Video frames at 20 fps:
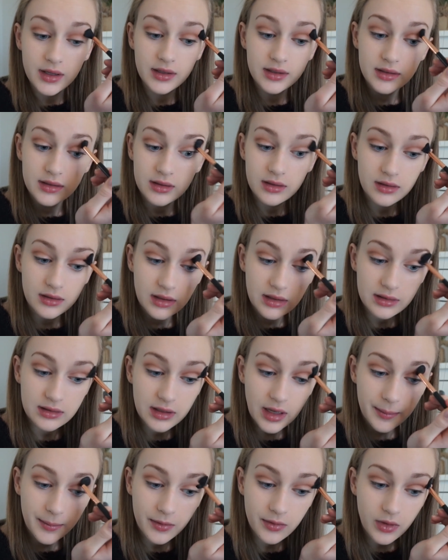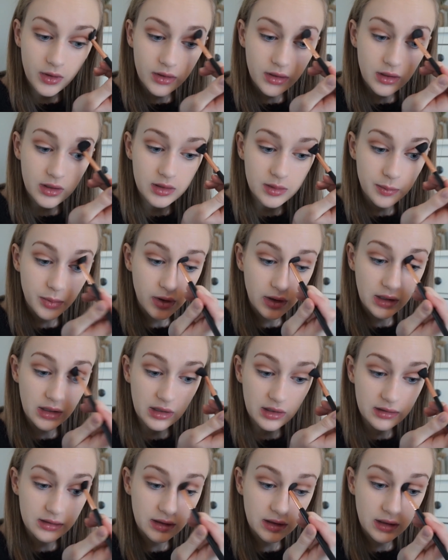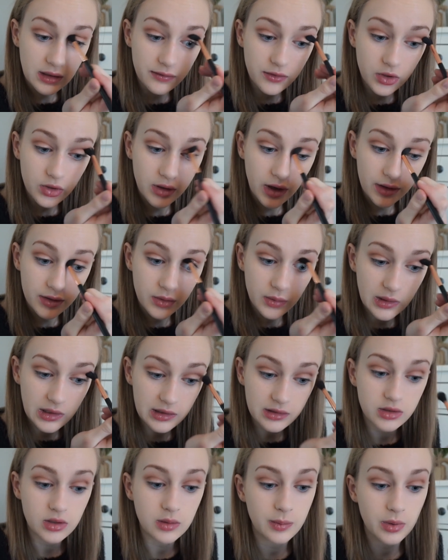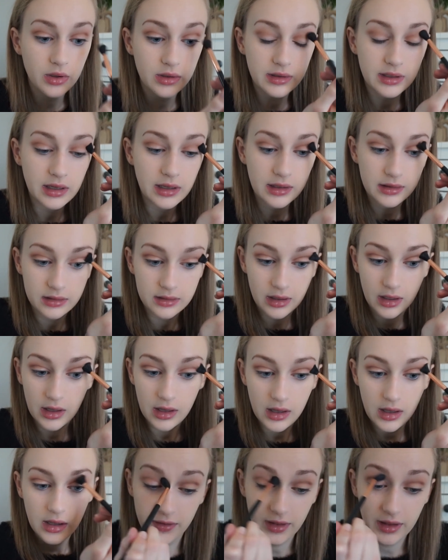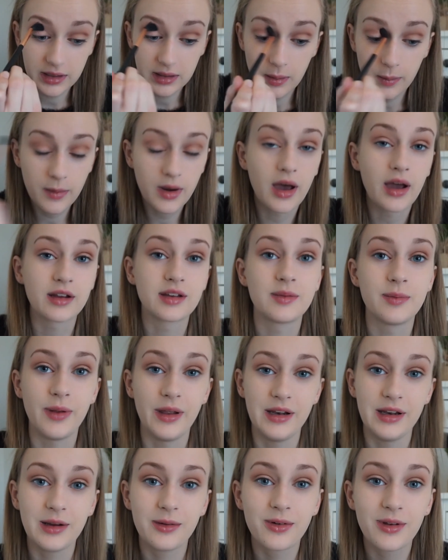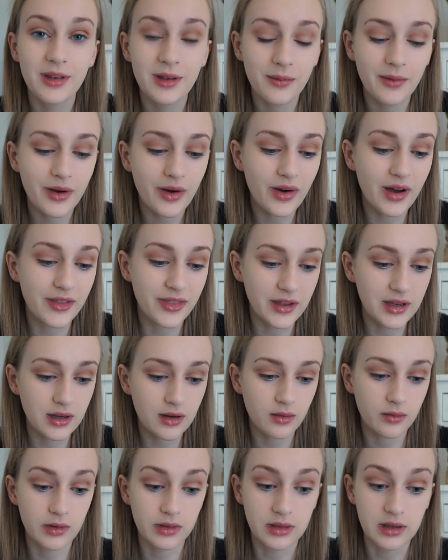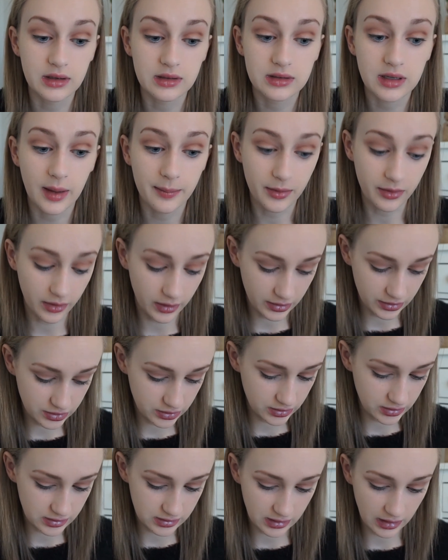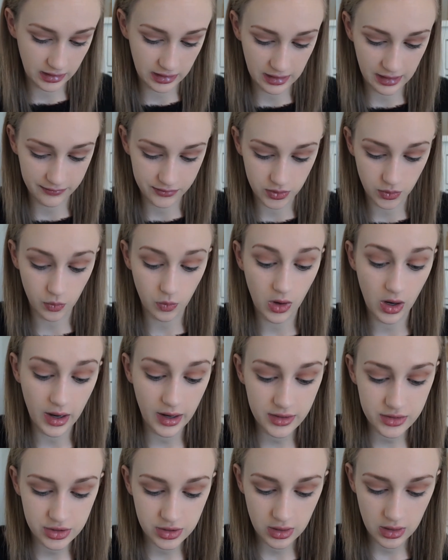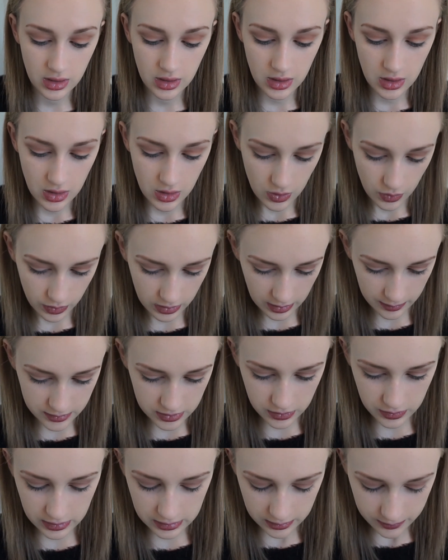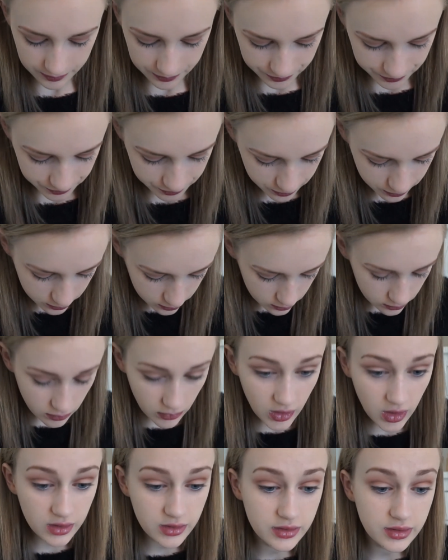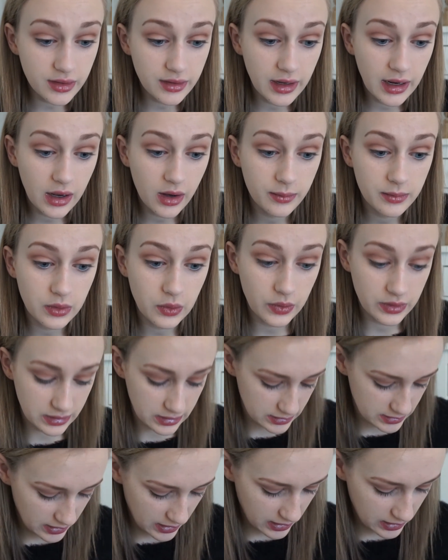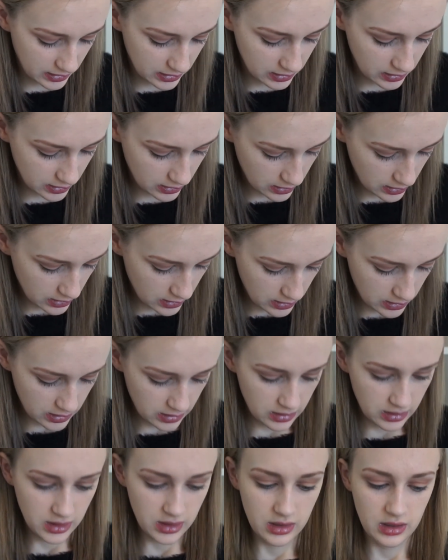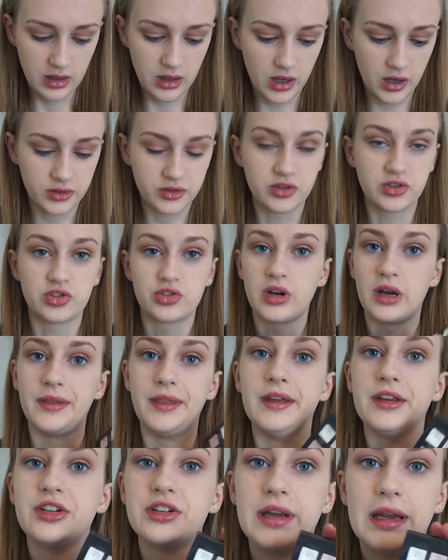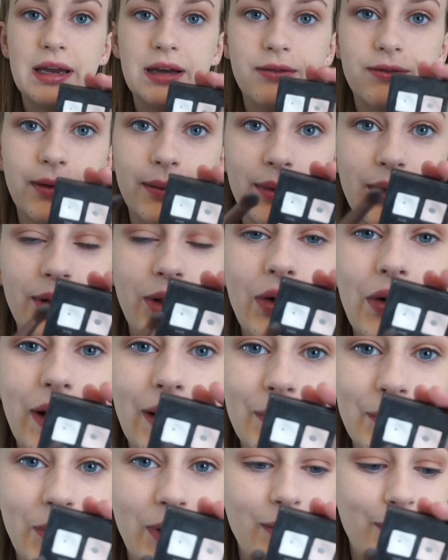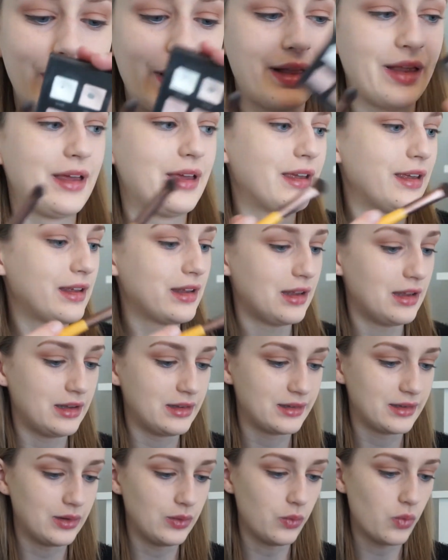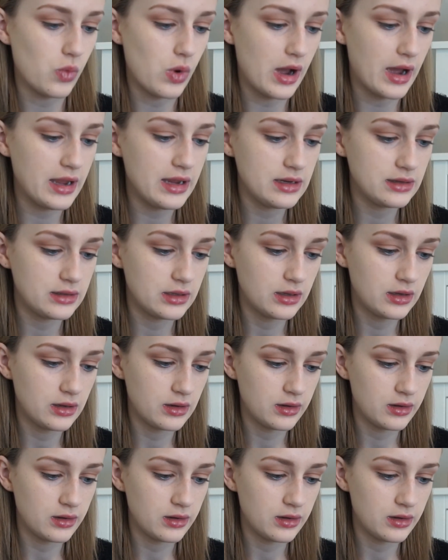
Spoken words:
This type of look is pretty easy if you're not doing it super intense. I feel like I'm not explaining really well. I think with these type of looks, you just kind of have to watch what I'm doing. So now I'm going to take, I'll just try this shade from the Lorac Pro palette. It's in white.